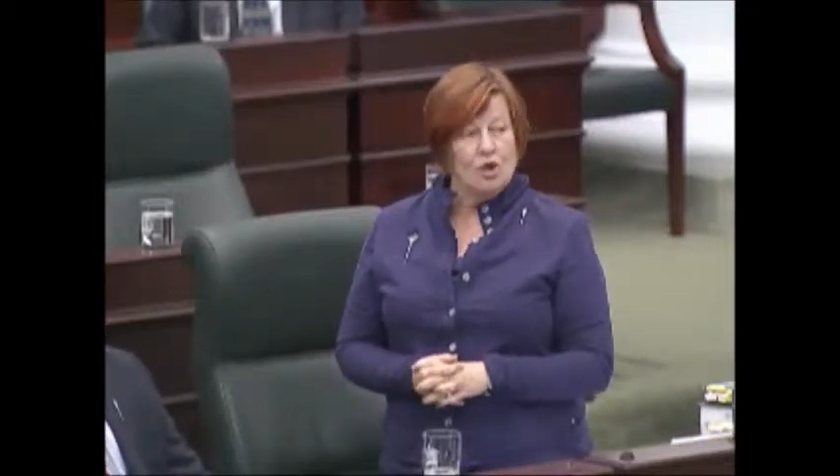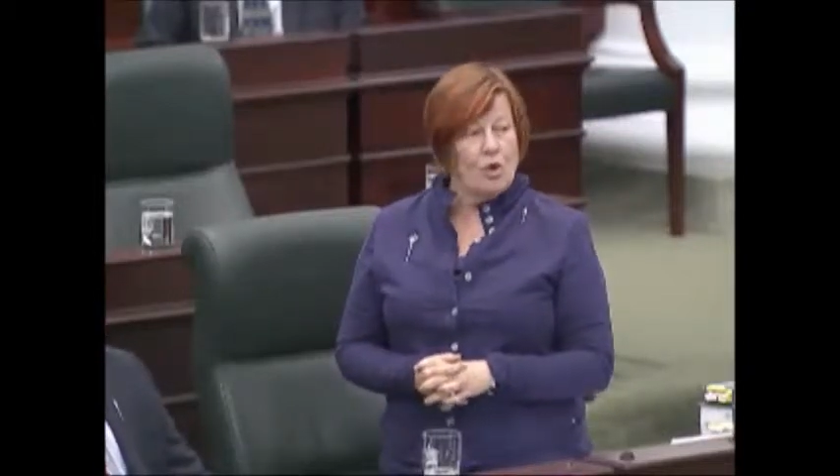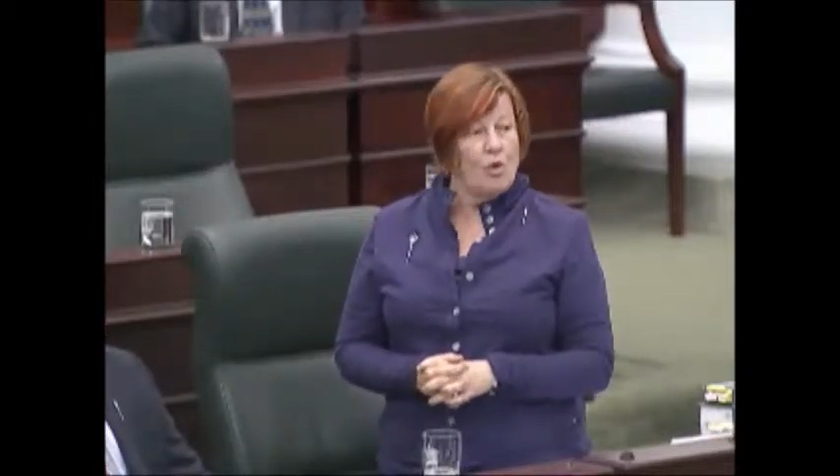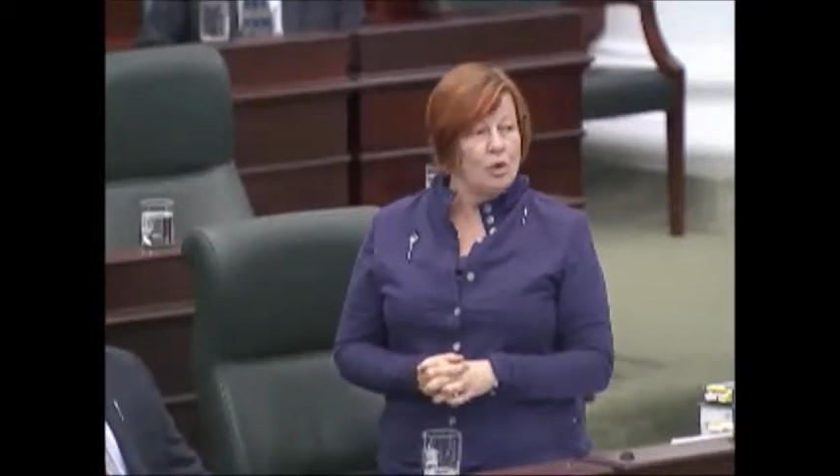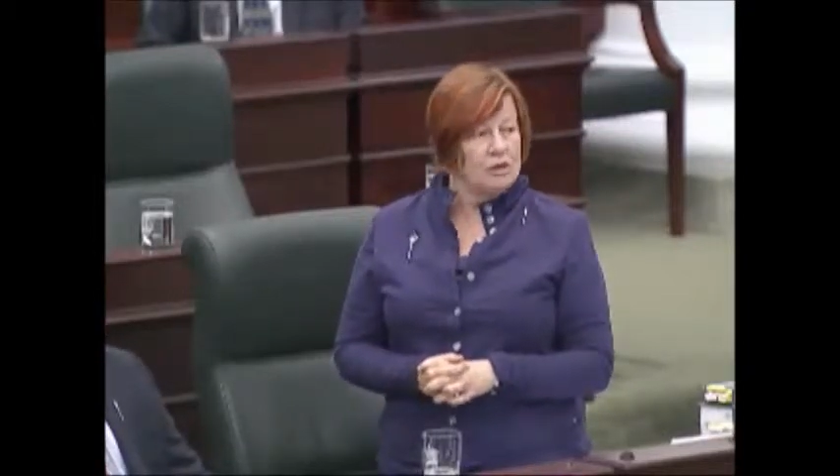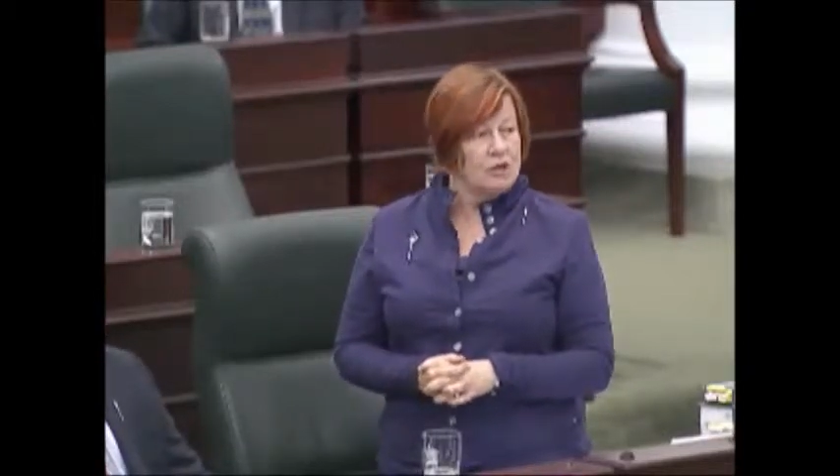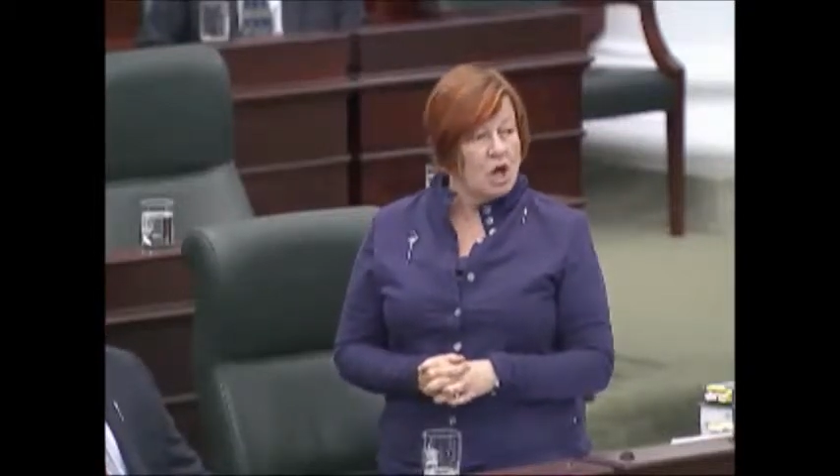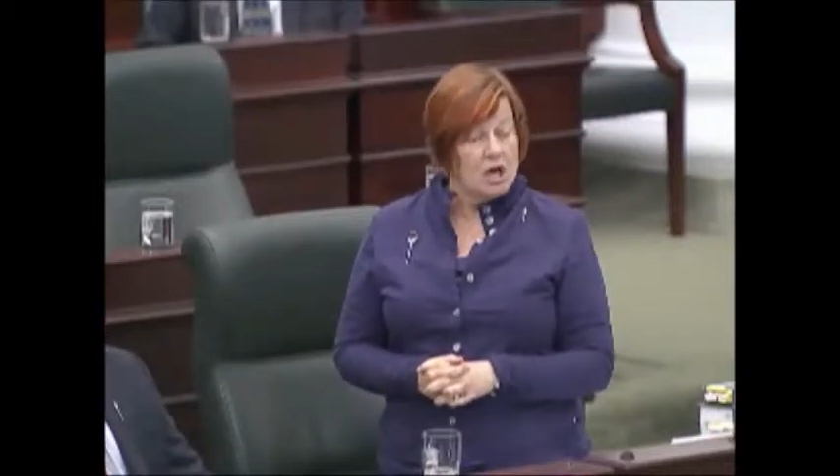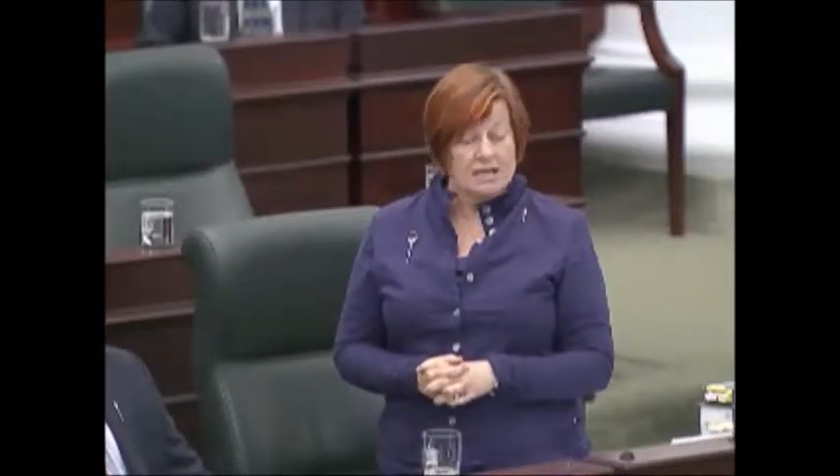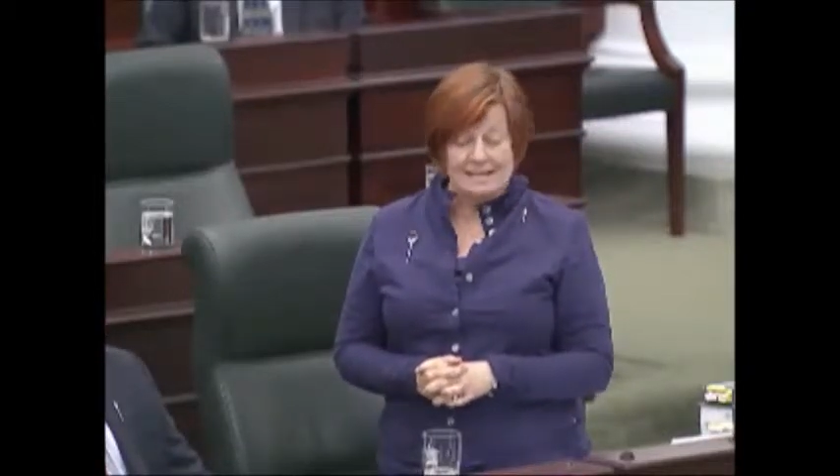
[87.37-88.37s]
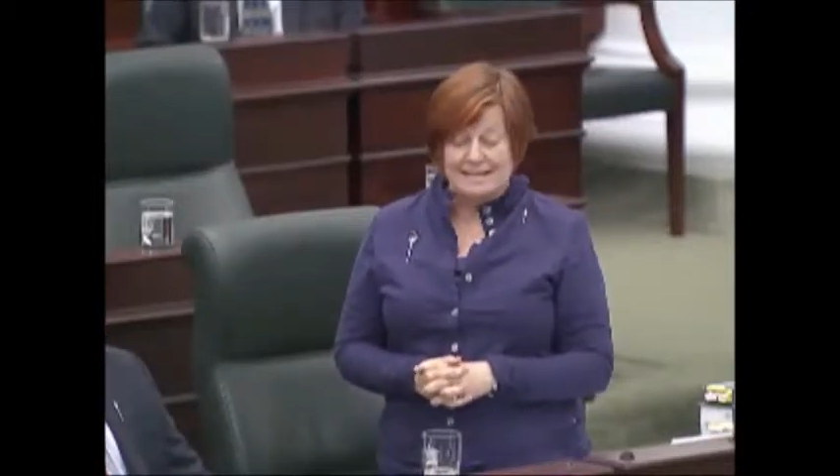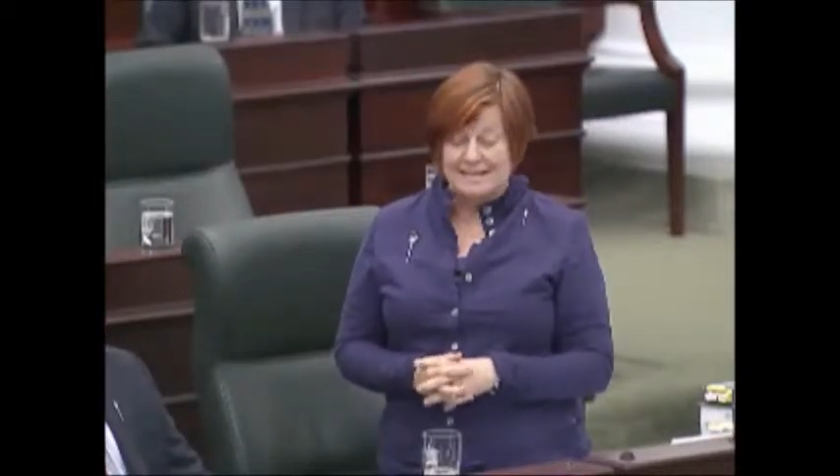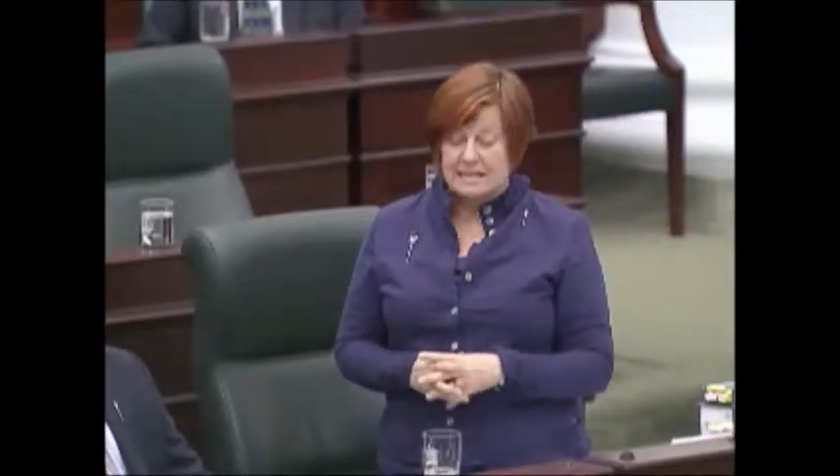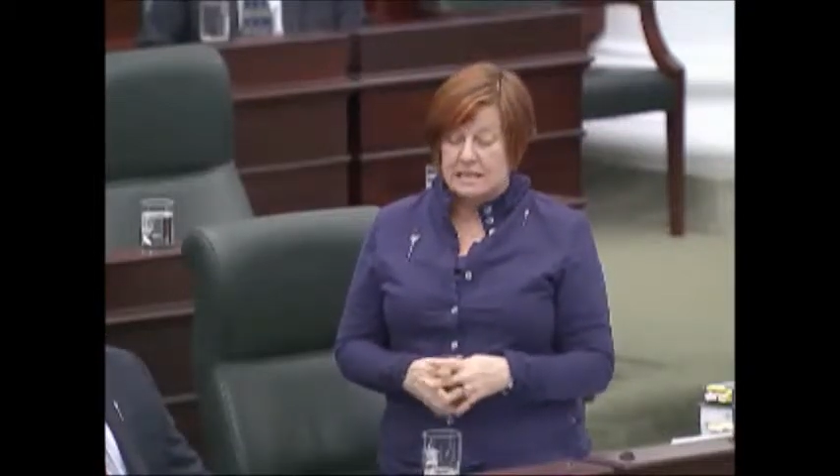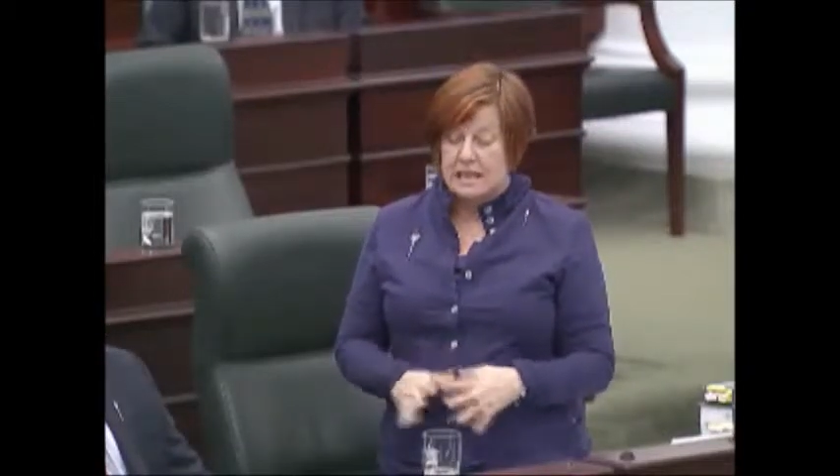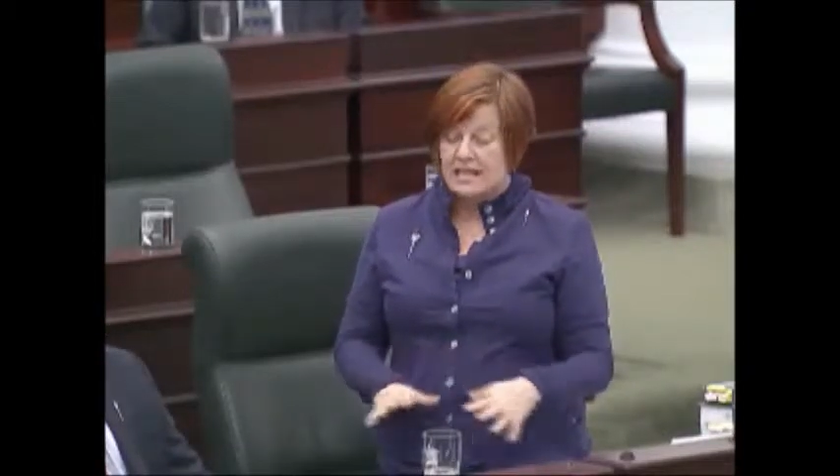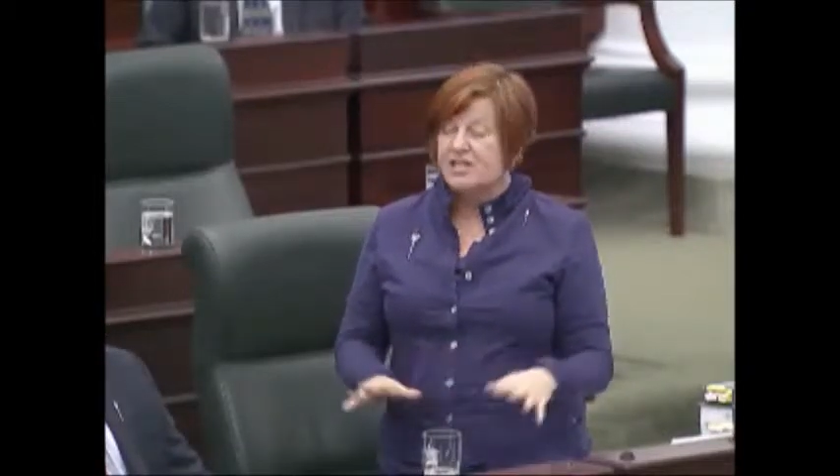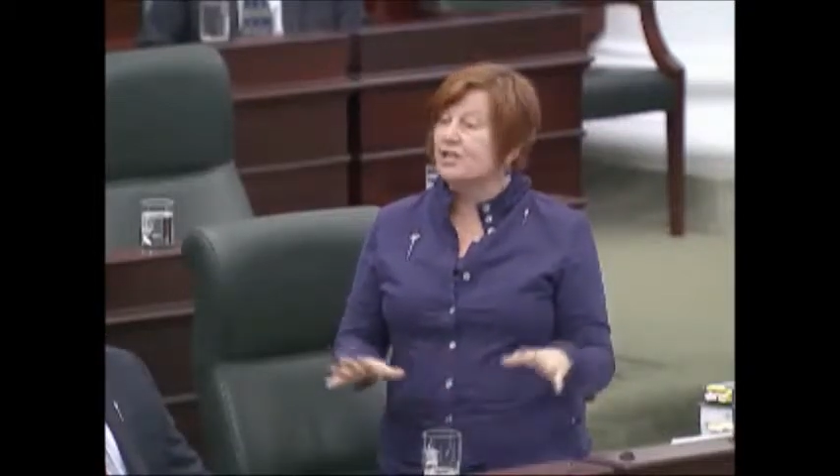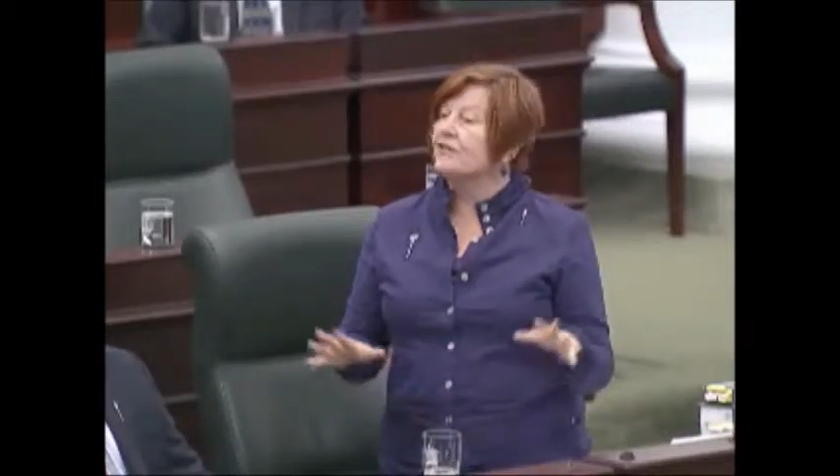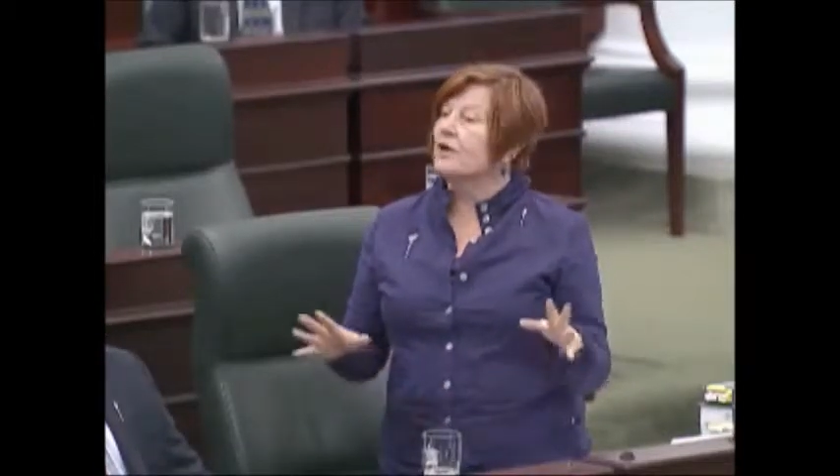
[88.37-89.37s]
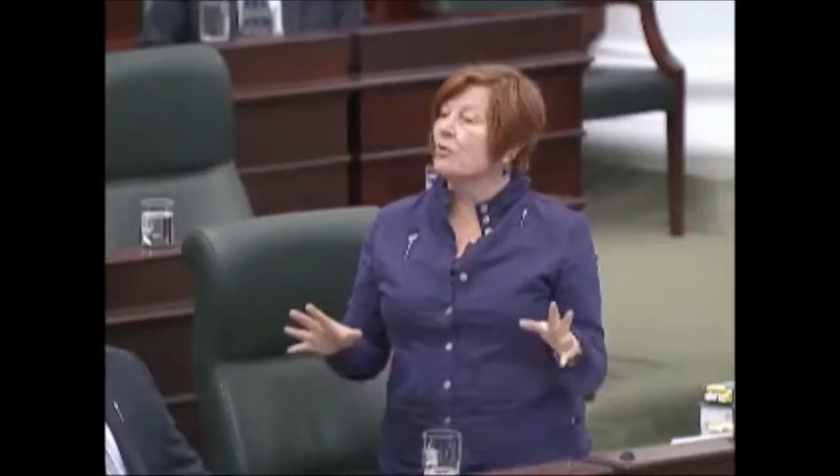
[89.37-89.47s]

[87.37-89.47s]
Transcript: coal toxins sludging